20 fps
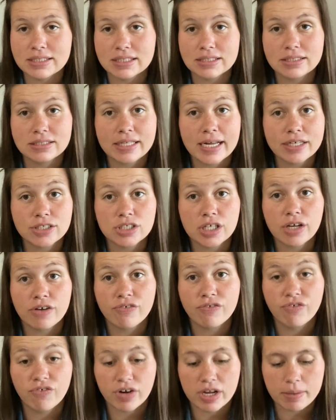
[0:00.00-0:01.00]
This is actually a
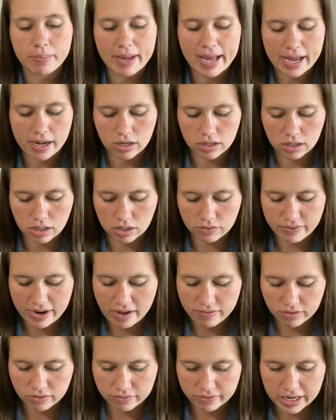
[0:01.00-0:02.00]
free pattern on
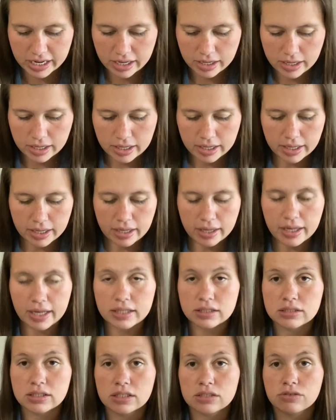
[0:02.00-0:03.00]
Ravelry.
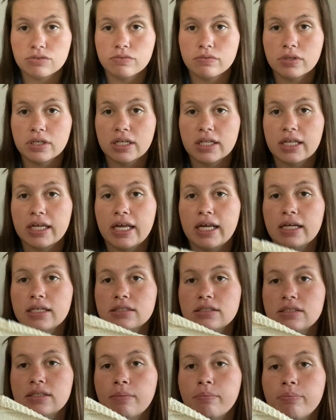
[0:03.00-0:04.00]
It's this really
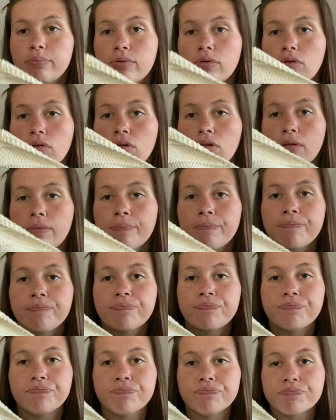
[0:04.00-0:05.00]
simple,
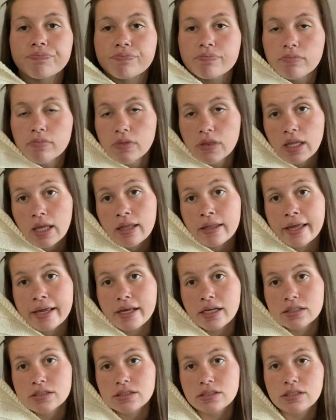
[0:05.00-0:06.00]

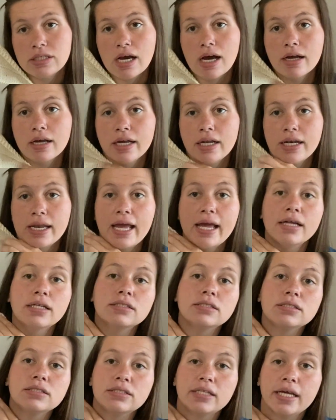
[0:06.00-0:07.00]
like
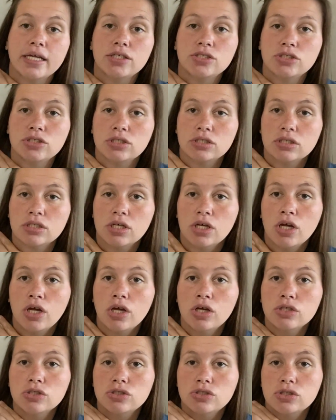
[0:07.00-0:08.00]
stockinette stitch
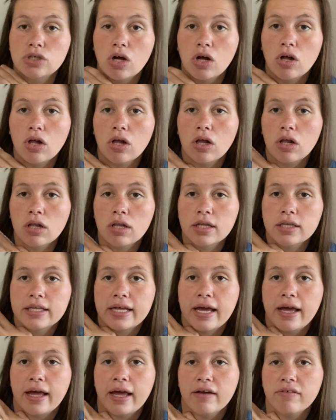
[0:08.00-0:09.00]
shawl
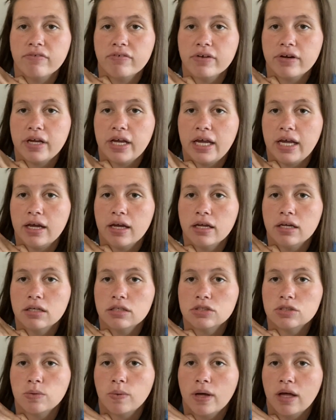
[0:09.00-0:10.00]
that every
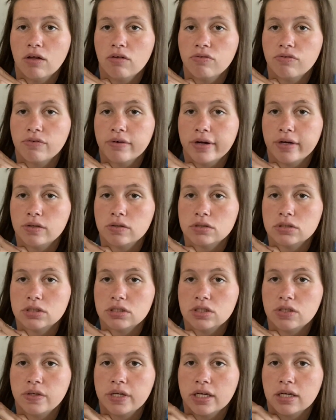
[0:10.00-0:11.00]
12 rows
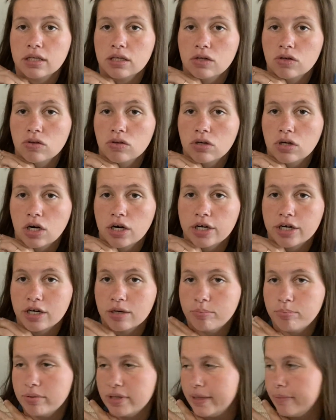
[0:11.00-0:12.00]
you get a little
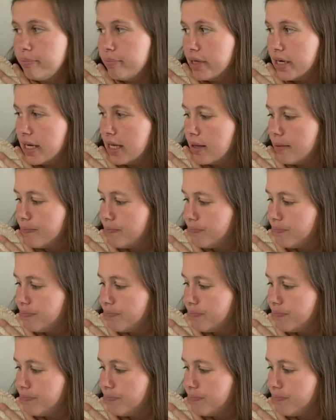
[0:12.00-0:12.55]
garter blip in it.